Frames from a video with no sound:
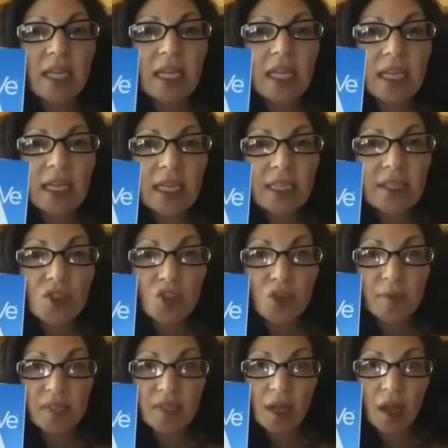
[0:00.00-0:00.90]
It is
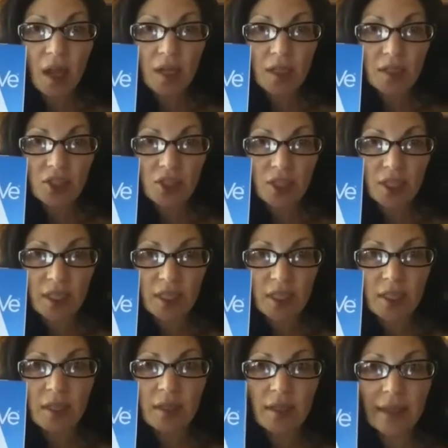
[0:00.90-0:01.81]

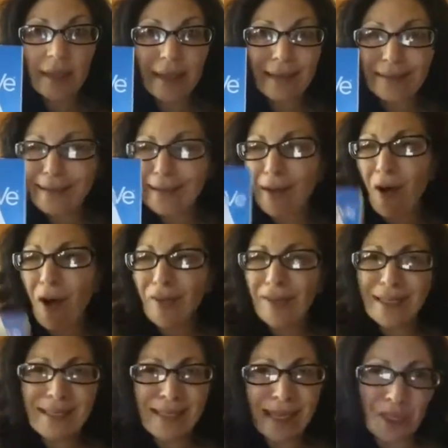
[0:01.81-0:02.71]
dermatology, like all
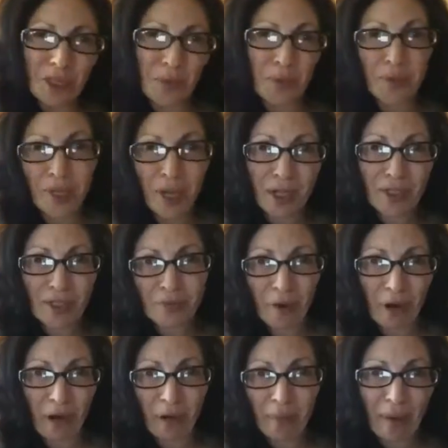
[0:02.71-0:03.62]
these say dermatology
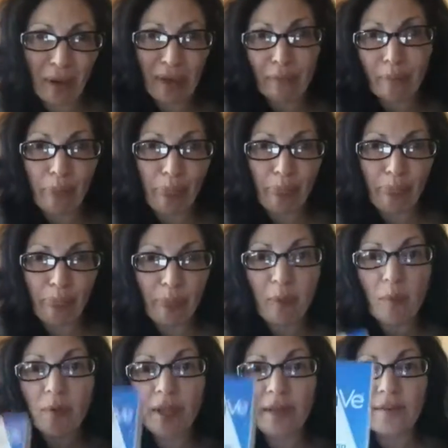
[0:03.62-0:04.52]
recommended,
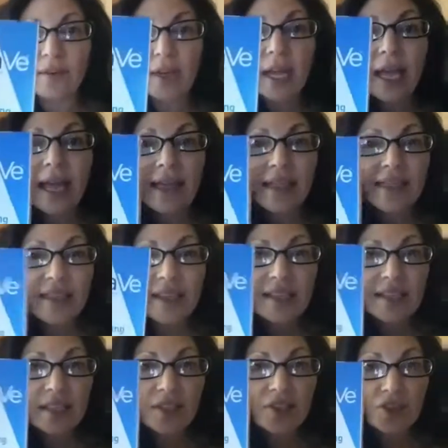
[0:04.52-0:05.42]
whatever.
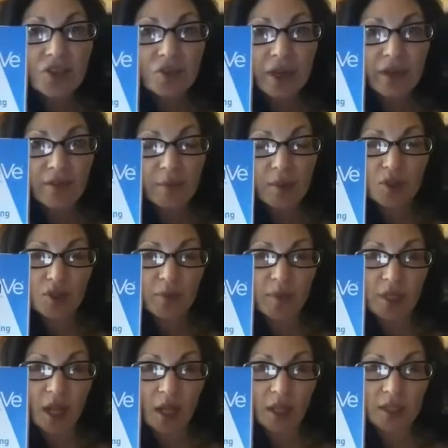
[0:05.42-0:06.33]
This is straight from a
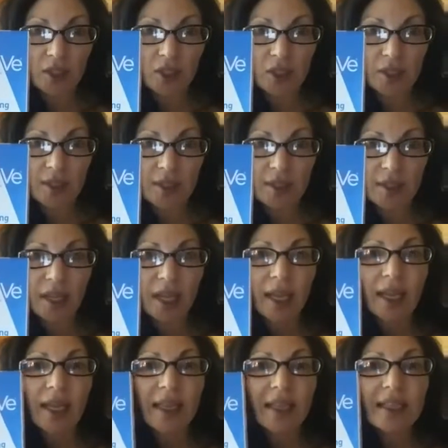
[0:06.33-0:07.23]
dermatologist.
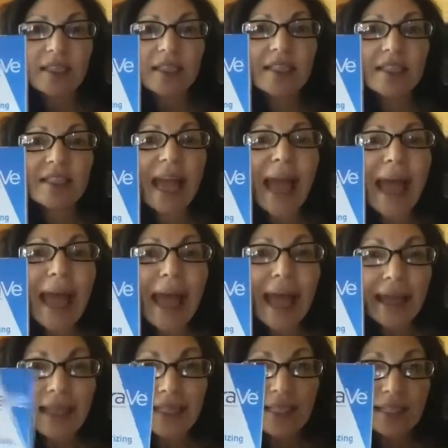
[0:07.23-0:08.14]
This is
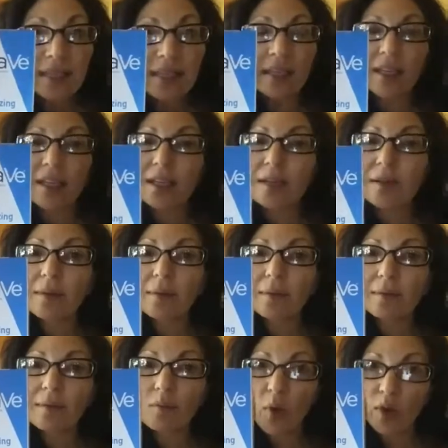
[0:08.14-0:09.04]
excellent
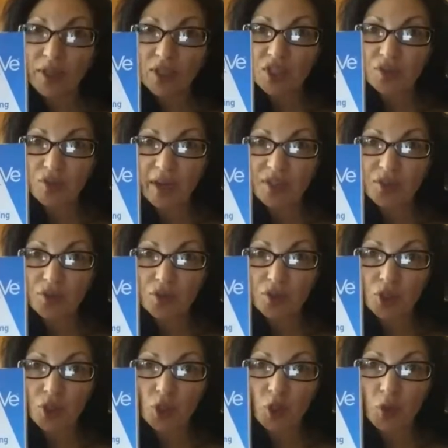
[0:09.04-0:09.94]
moisturizer
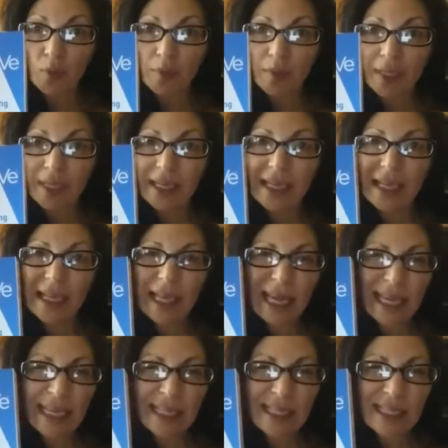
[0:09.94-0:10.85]
too.
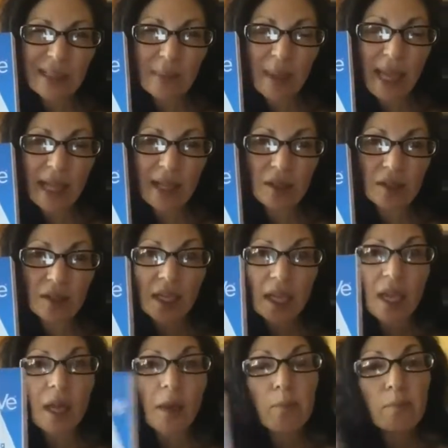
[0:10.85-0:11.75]
Kind of smells,
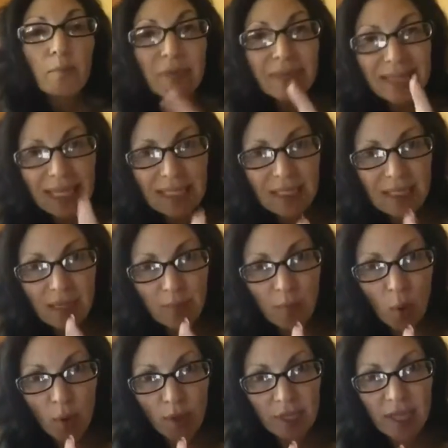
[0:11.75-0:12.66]
but that's the
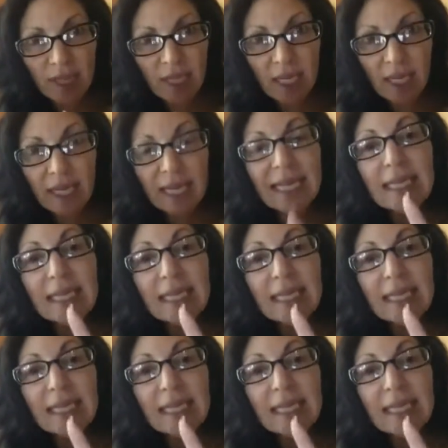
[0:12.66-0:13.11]
important thing.